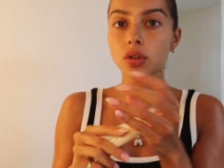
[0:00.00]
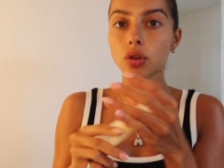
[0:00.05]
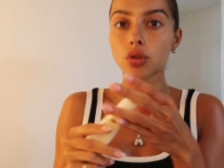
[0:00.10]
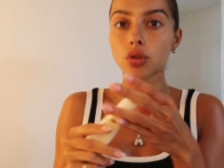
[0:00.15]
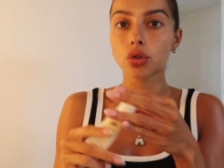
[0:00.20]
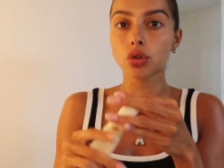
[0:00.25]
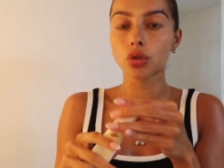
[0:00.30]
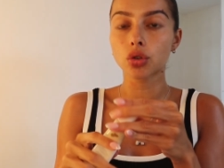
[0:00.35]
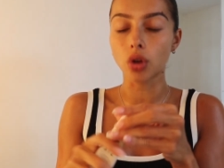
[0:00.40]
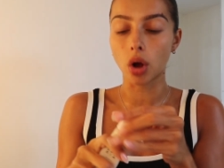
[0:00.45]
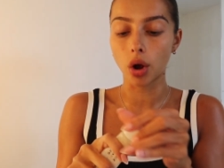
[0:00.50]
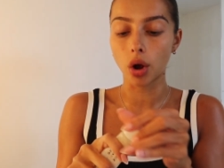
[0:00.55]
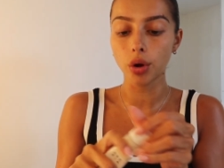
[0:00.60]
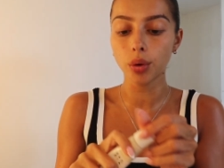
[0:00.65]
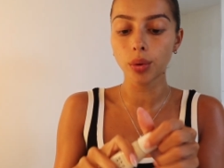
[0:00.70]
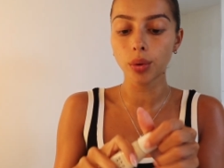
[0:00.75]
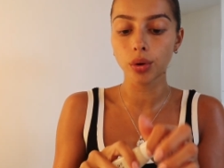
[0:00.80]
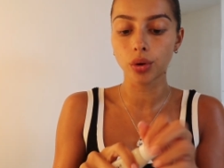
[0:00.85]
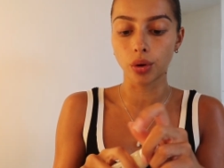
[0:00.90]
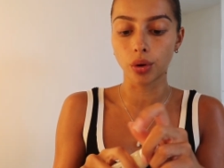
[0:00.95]
is
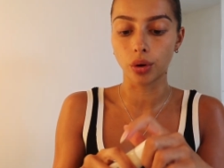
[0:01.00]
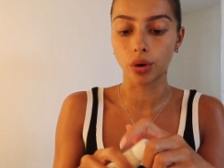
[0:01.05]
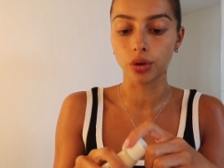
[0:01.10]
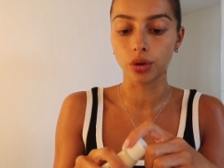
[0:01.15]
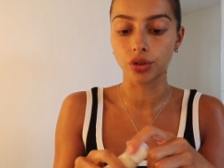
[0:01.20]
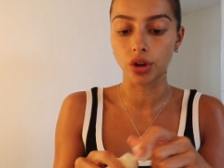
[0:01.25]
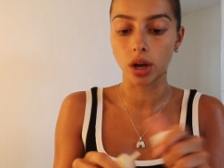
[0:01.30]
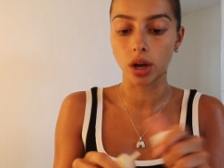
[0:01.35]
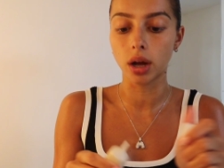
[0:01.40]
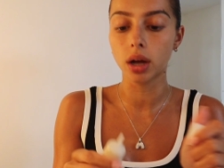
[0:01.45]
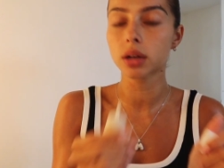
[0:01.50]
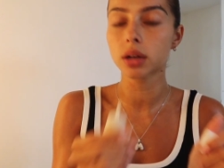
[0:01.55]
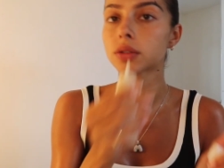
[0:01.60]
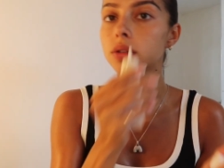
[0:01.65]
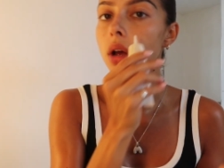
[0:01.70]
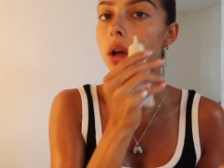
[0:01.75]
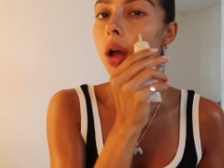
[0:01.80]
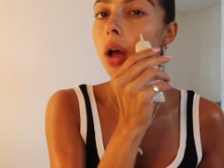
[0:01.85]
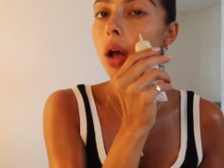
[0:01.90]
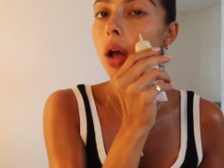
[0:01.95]
so gorgeous.
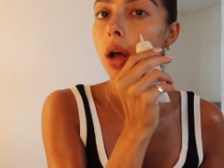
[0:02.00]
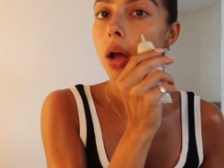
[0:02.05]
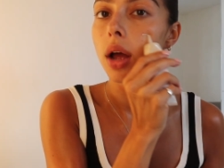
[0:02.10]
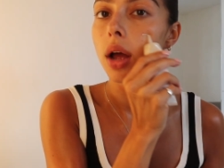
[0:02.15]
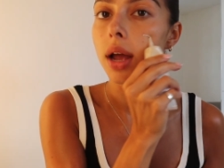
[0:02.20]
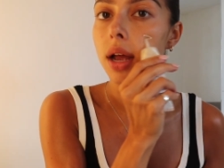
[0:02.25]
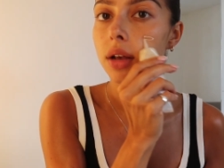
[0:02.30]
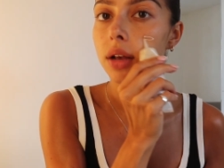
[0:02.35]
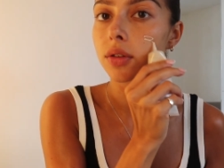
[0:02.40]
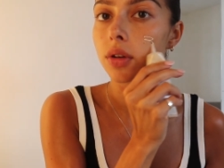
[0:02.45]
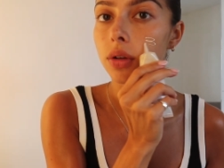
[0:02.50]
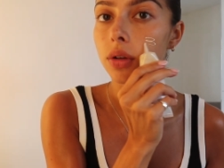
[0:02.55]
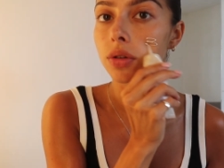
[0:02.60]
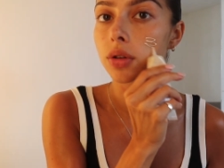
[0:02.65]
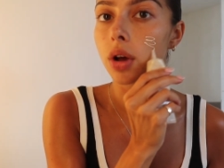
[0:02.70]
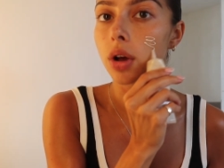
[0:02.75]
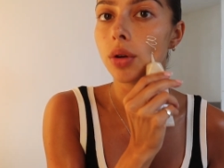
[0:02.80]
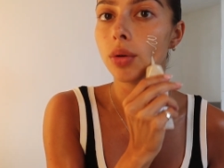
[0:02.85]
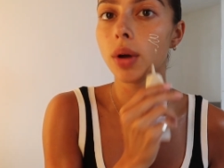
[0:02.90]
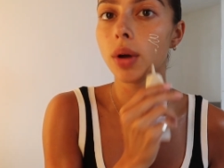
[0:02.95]
It's
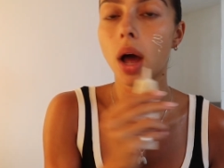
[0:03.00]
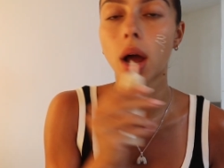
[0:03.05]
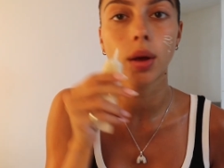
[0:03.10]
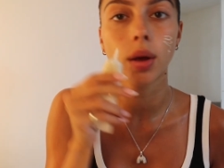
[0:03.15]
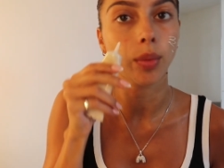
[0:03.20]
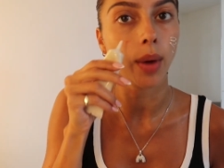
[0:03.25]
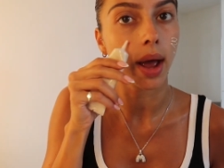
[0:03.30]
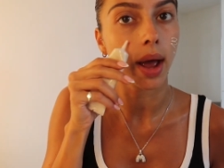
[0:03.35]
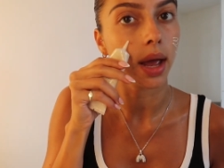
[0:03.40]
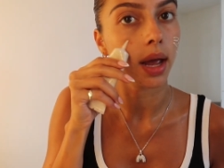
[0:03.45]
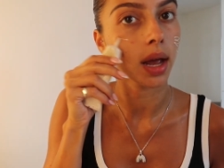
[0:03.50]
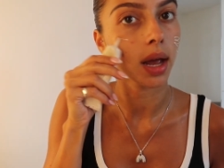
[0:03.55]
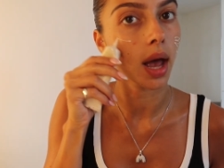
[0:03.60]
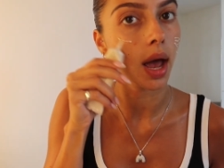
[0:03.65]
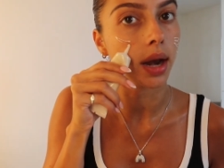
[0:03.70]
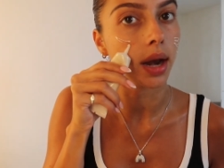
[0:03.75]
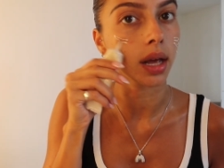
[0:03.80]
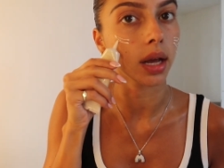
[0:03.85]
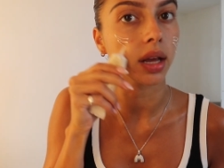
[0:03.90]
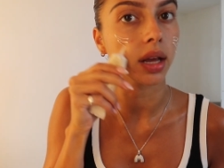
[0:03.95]
so lightweight
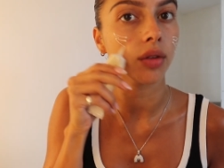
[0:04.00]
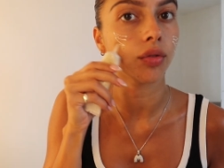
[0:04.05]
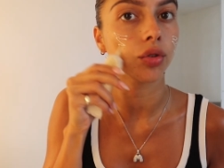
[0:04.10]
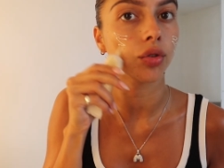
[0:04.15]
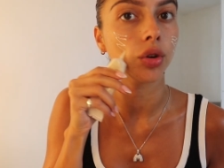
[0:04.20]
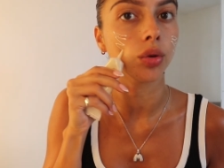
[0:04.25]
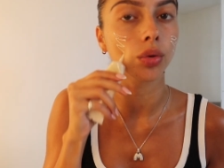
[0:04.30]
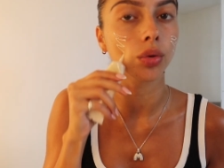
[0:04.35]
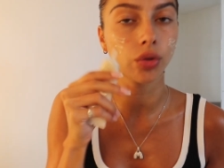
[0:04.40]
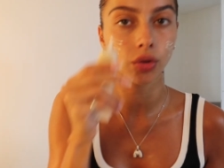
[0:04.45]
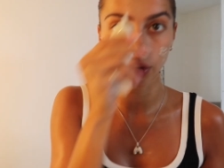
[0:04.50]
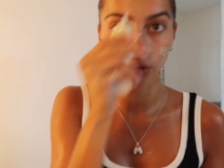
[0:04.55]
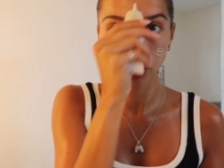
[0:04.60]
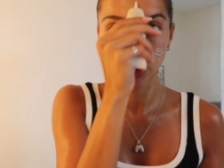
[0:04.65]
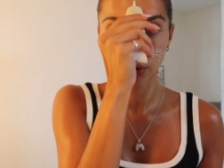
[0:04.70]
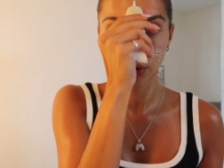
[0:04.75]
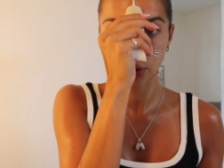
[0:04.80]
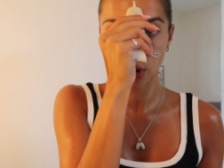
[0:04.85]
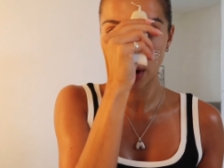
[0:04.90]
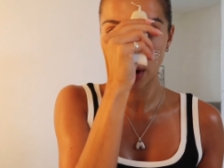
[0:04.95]
and it gives you
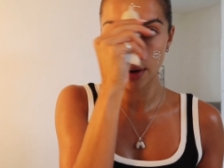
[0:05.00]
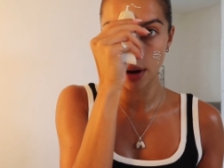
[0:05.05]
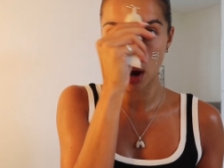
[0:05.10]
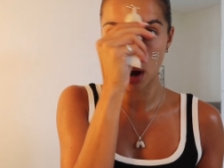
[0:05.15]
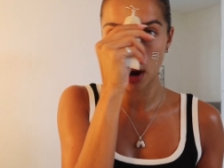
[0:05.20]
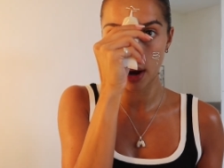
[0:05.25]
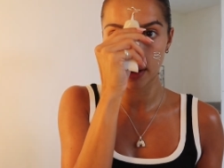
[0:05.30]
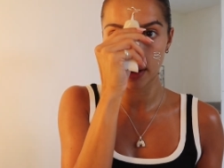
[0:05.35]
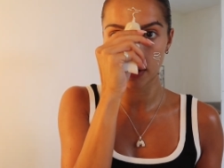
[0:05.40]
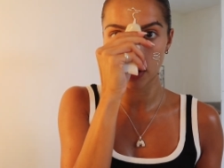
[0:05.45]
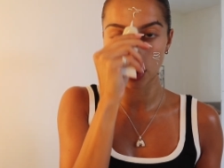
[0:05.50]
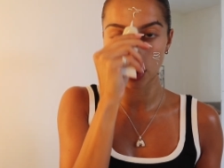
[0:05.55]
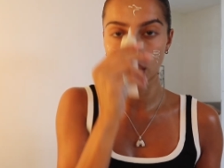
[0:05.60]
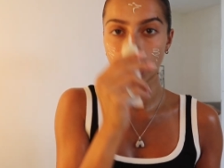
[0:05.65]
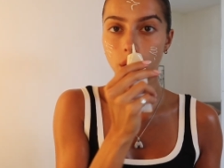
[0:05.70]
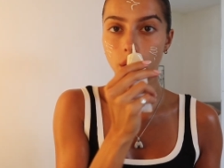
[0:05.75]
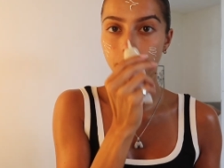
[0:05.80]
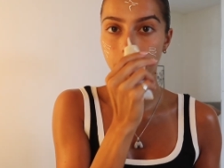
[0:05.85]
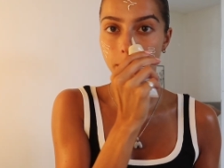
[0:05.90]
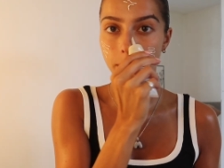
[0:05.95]
such a nice
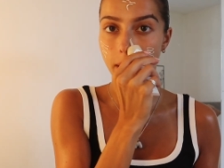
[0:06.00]
glowy